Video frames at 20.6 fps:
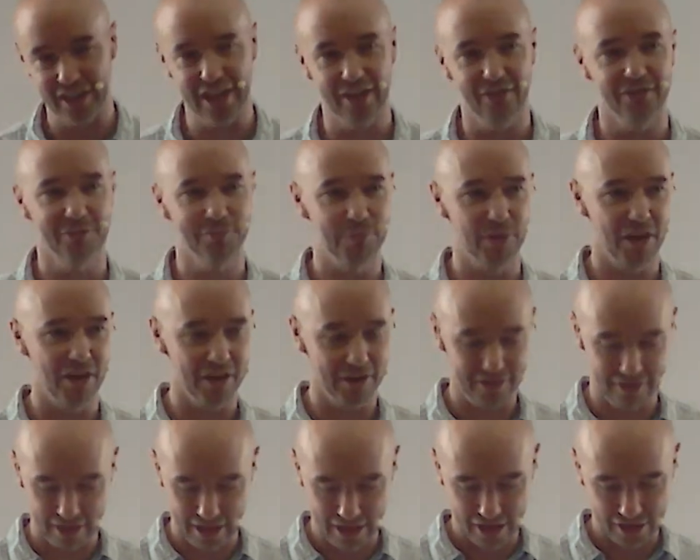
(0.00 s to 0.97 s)
she gives
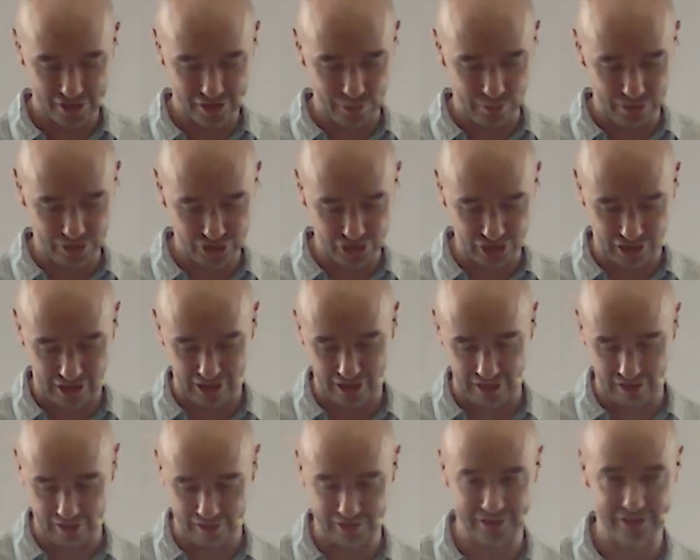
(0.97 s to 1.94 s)
birth to a
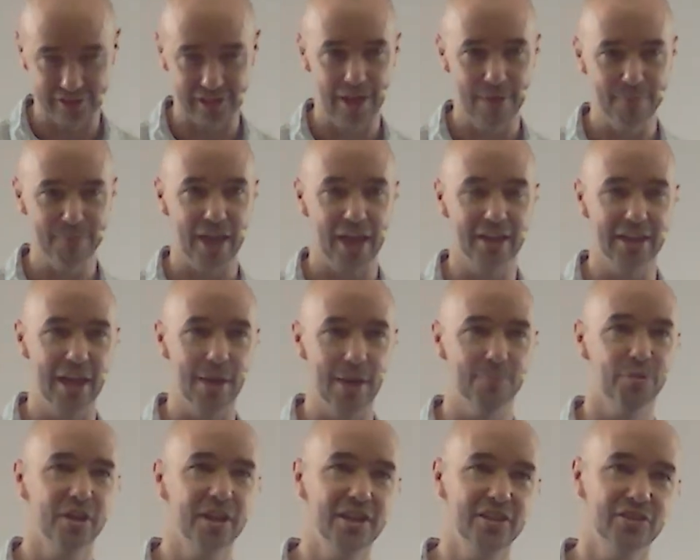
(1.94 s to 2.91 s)
child. And
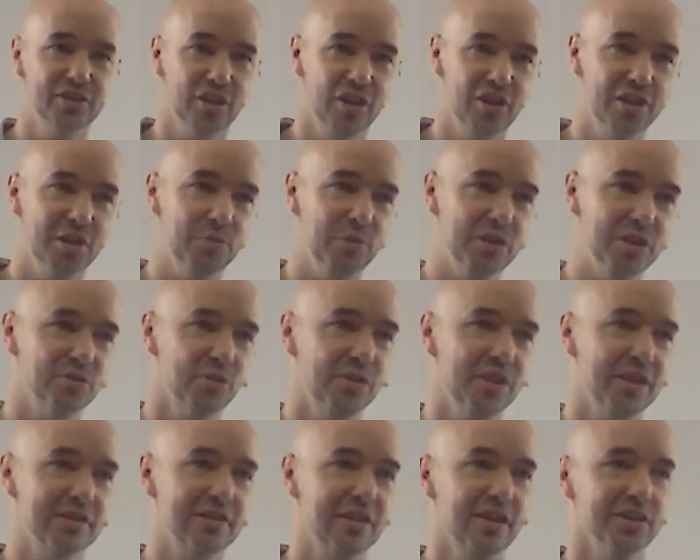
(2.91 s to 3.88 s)
yet pretty soon, and we
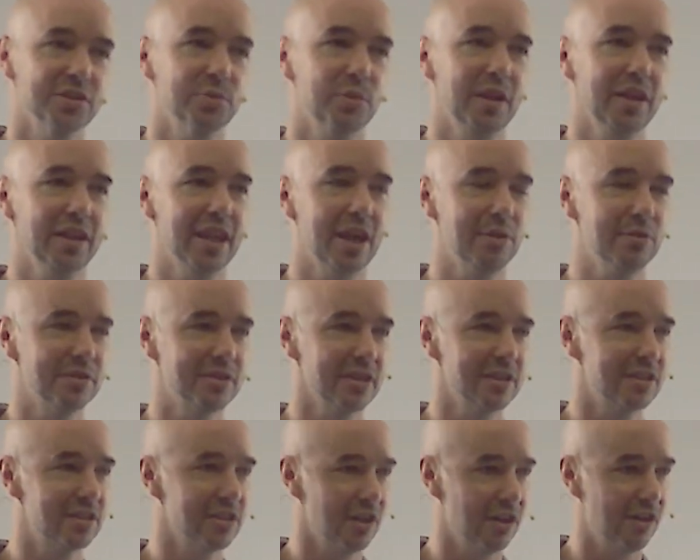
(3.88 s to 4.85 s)
saw this last week, there was
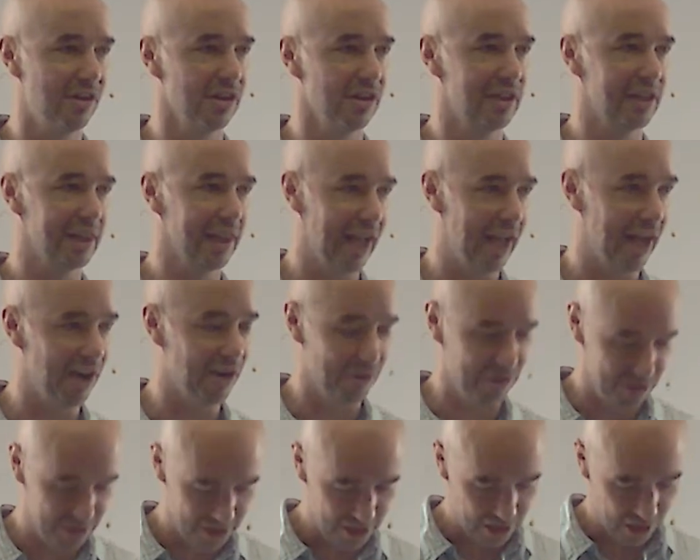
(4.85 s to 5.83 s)
a dark
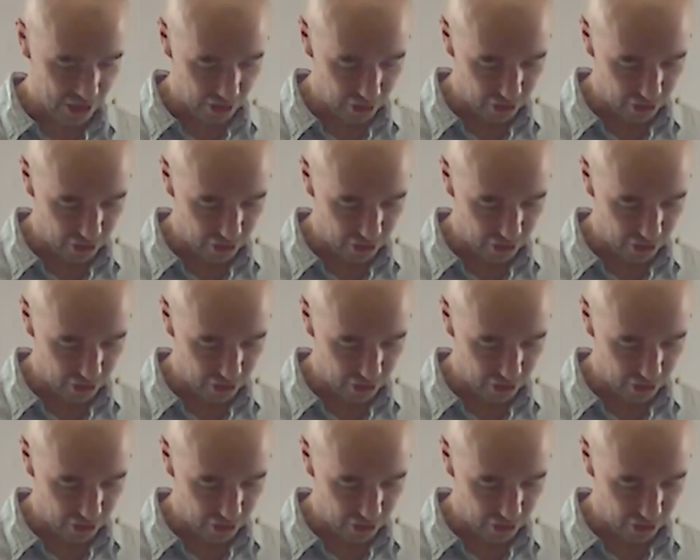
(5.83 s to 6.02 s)
cloud